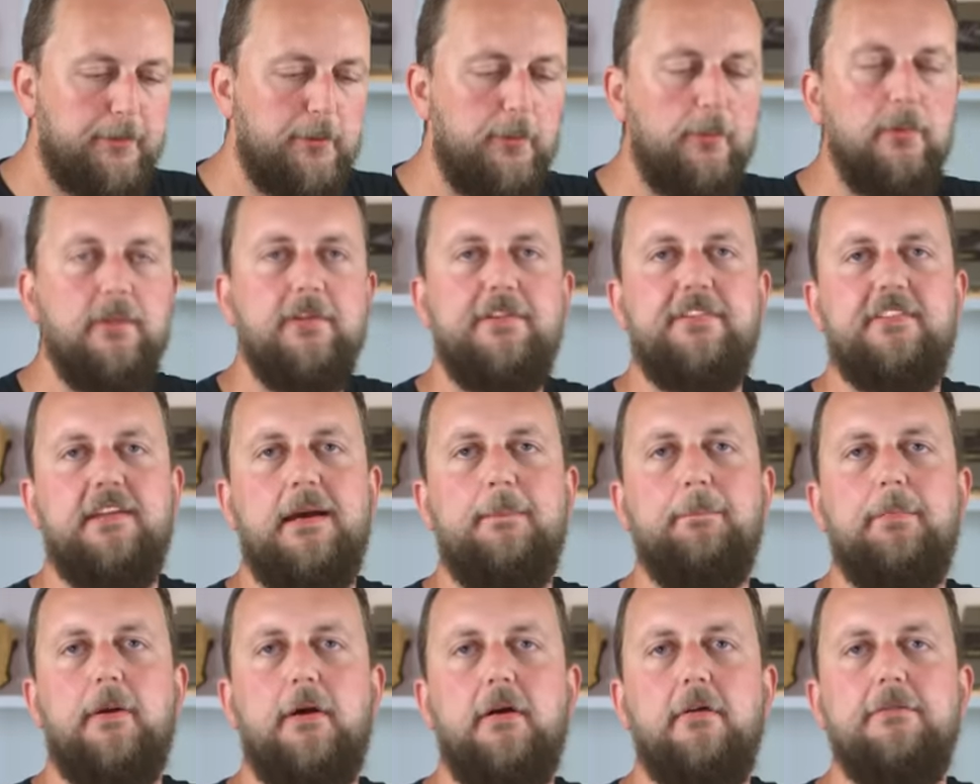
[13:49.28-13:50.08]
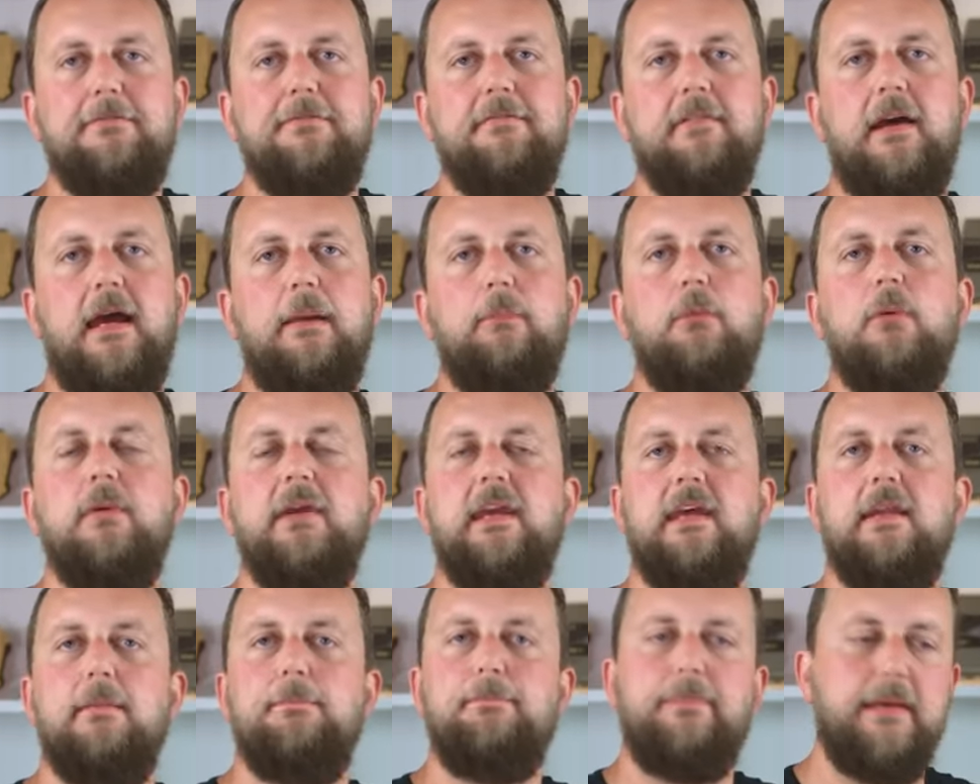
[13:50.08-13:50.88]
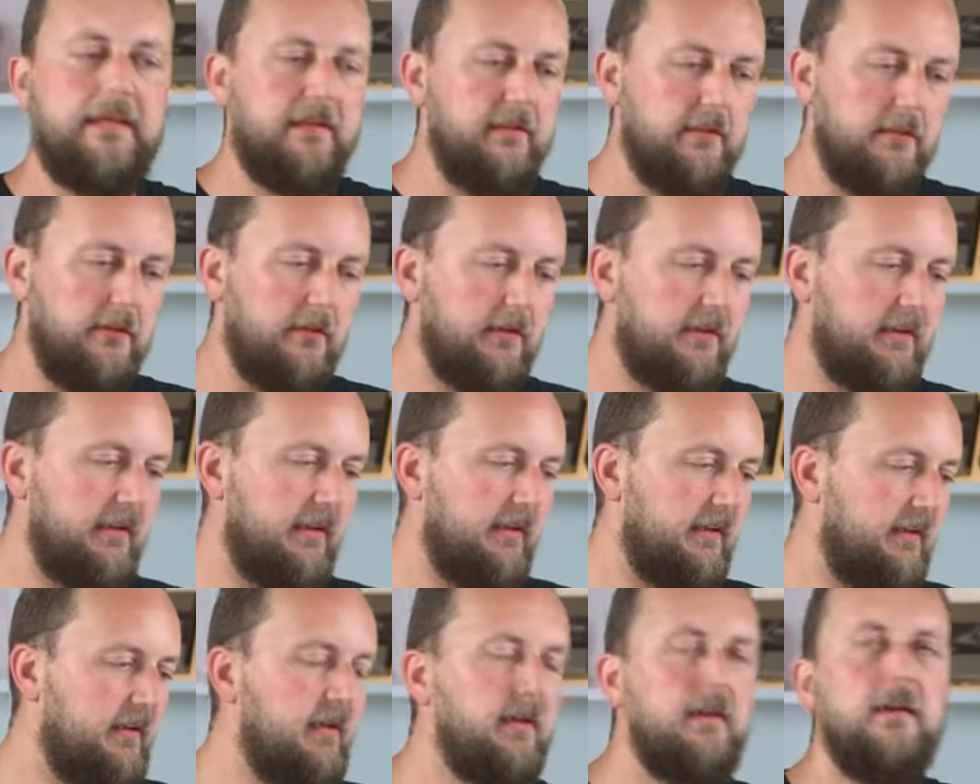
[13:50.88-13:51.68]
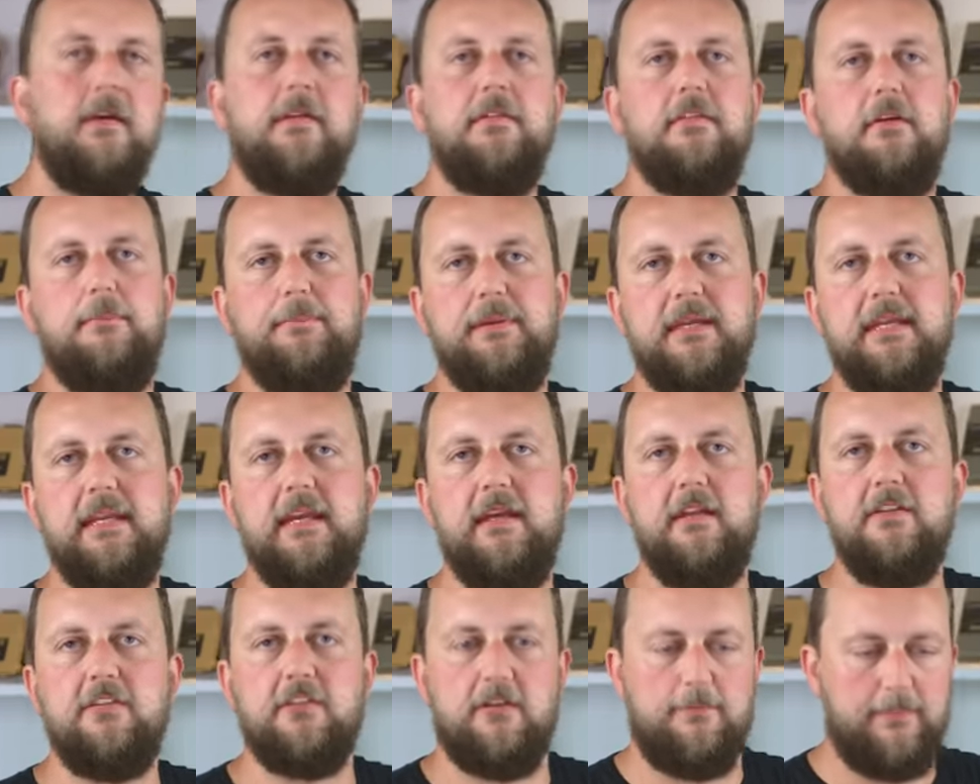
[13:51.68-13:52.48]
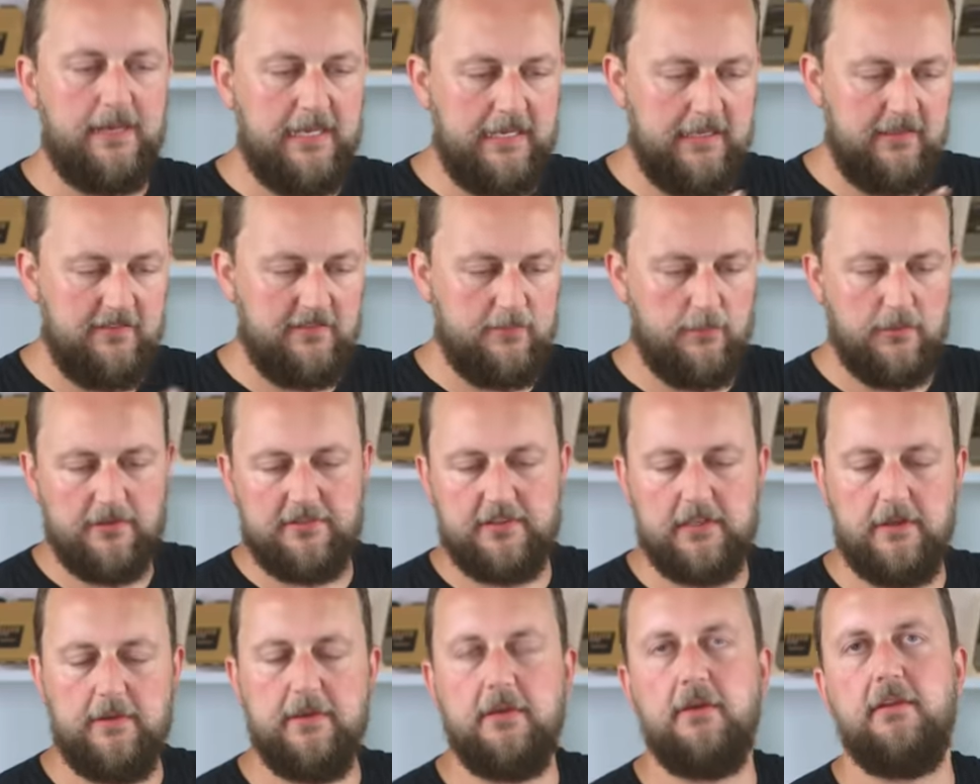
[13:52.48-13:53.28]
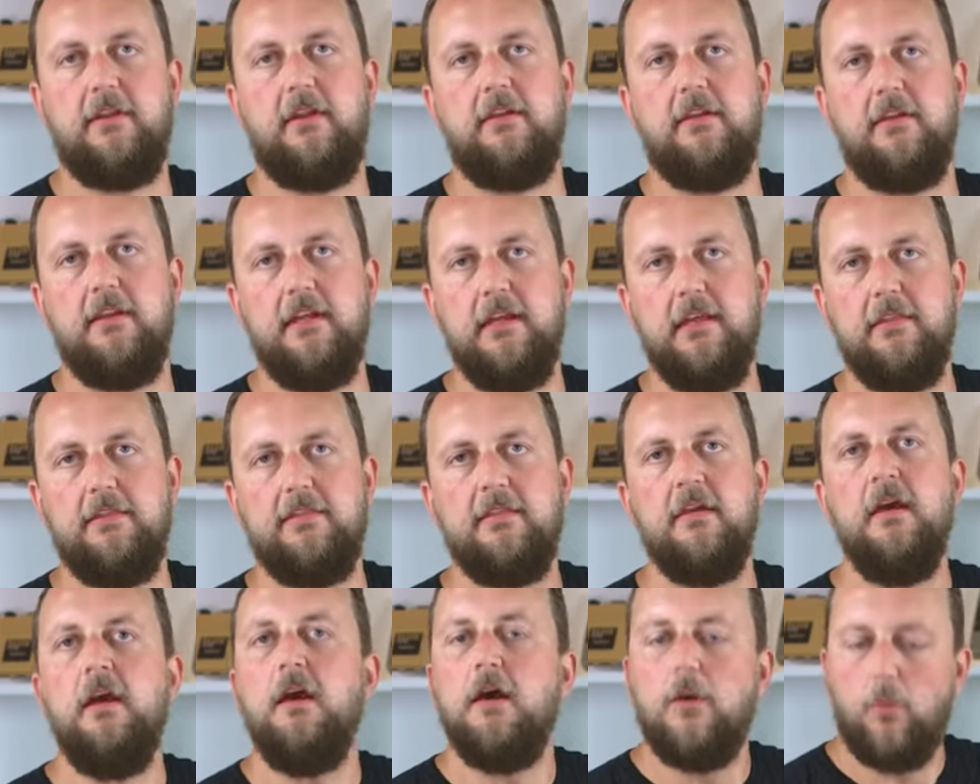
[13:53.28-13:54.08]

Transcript: pull the sump off and we'll get a better look at the big ends and mains and what's going on underneath.